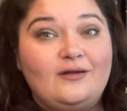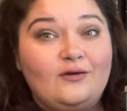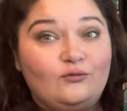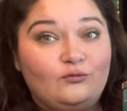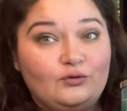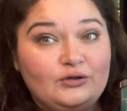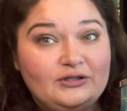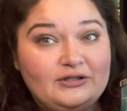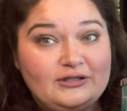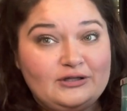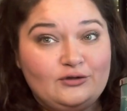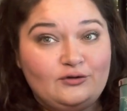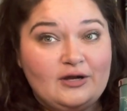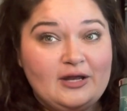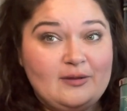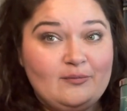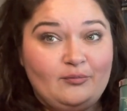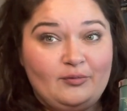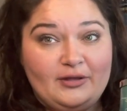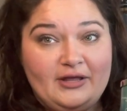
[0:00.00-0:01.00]
Really
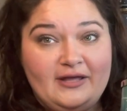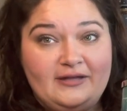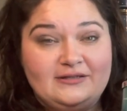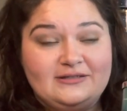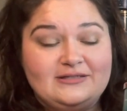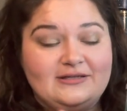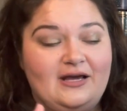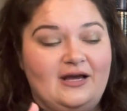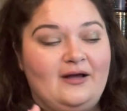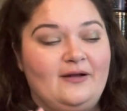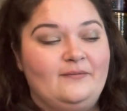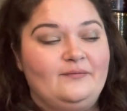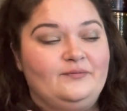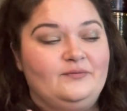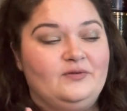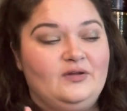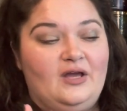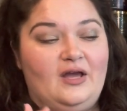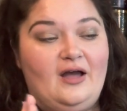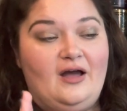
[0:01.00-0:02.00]
great blend um,
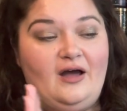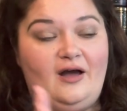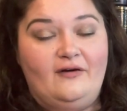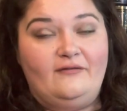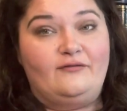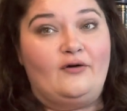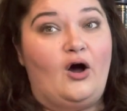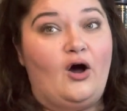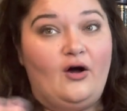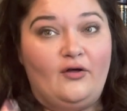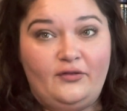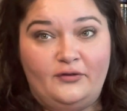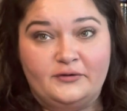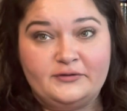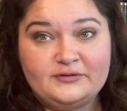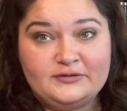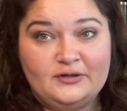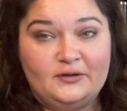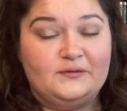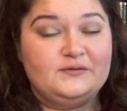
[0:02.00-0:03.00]
of all
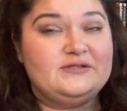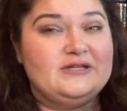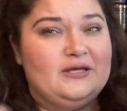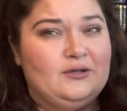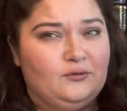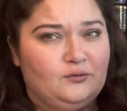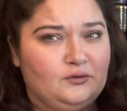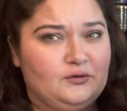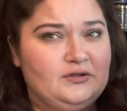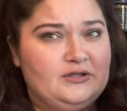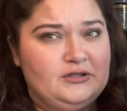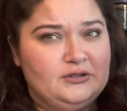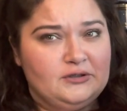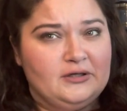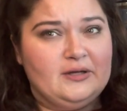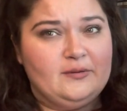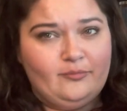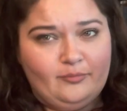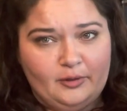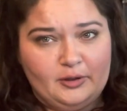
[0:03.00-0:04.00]
those notes and a really
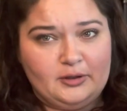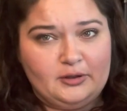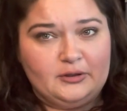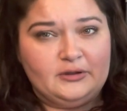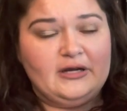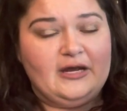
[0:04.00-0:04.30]
great burn.